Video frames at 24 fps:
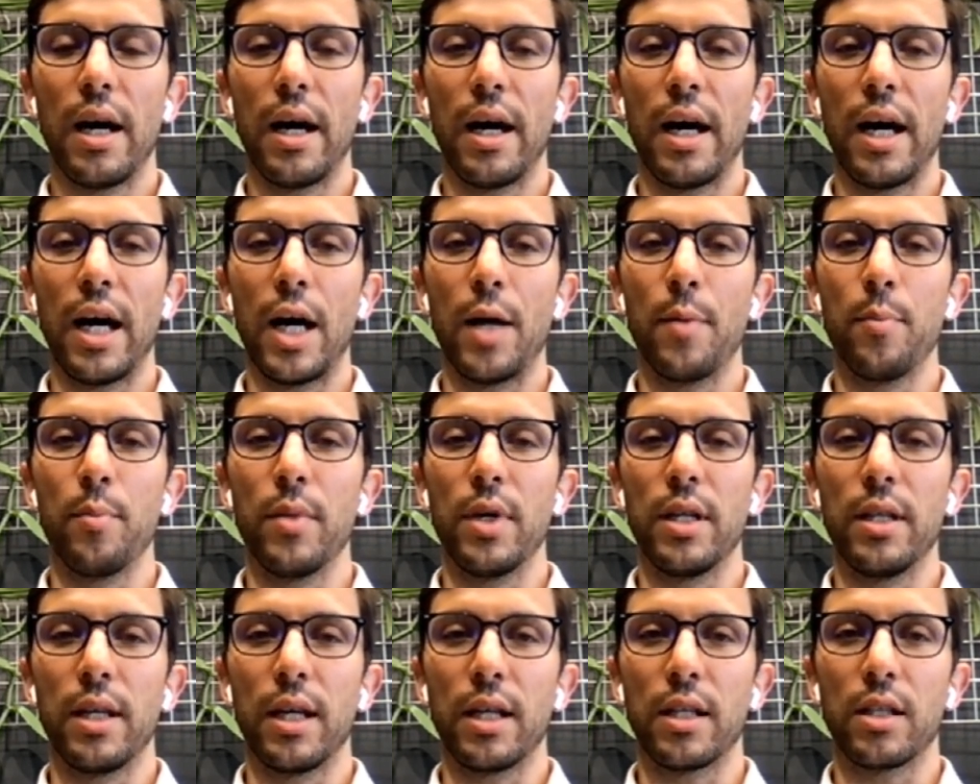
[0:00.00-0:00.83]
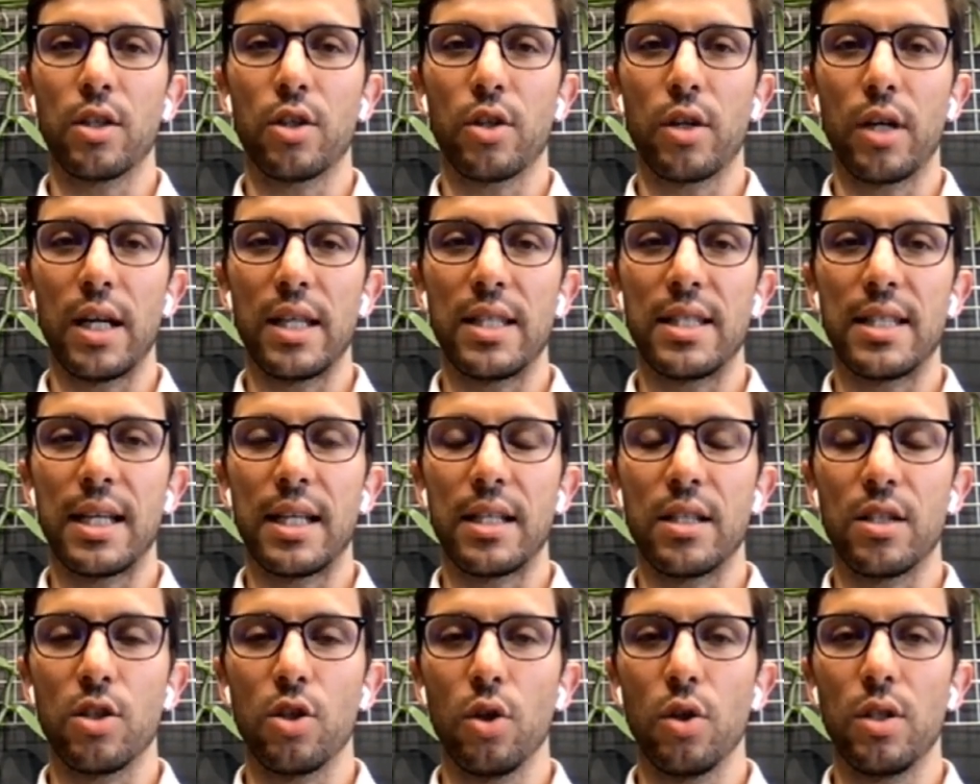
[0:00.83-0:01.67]
Um, and that creates
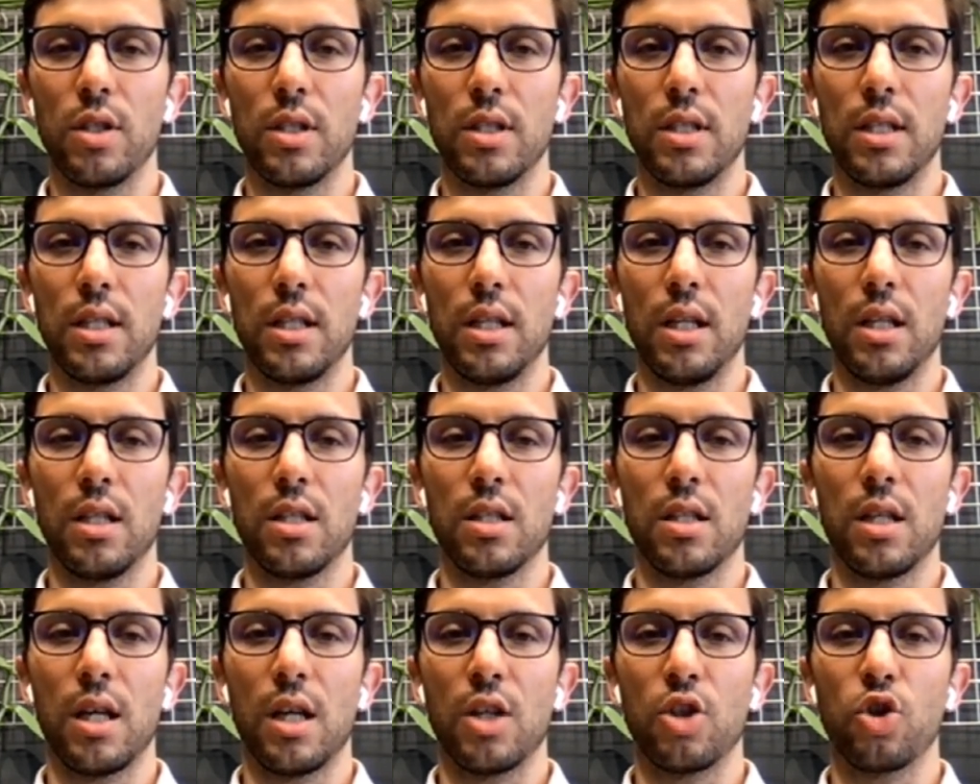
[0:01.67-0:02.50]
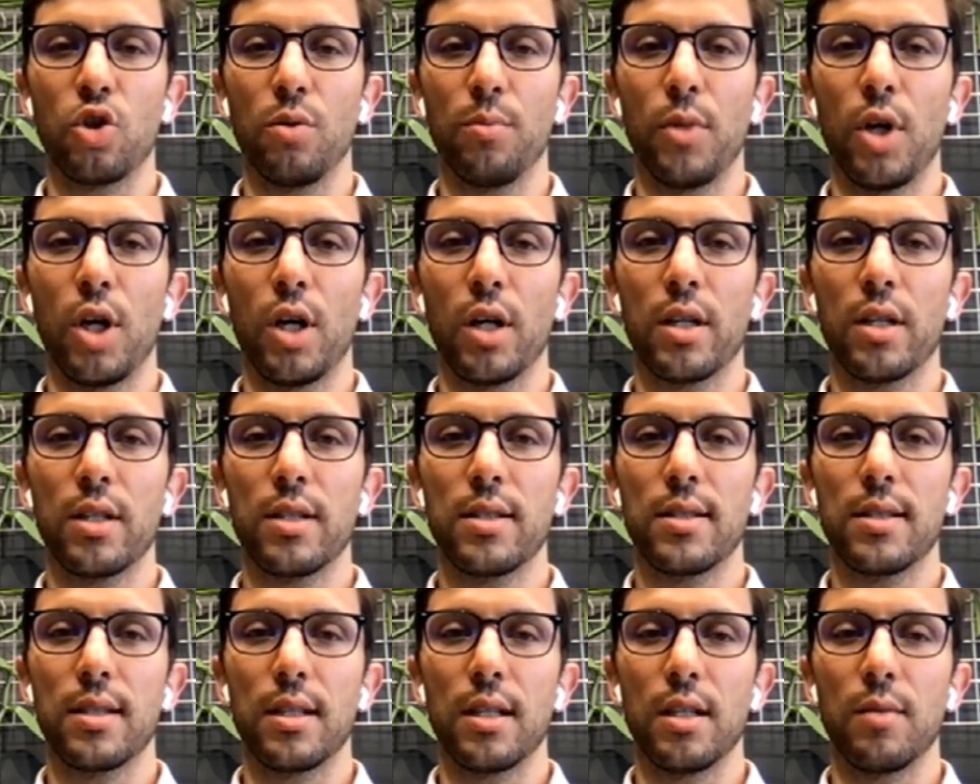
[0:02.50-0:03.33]
uncertainty in international markets,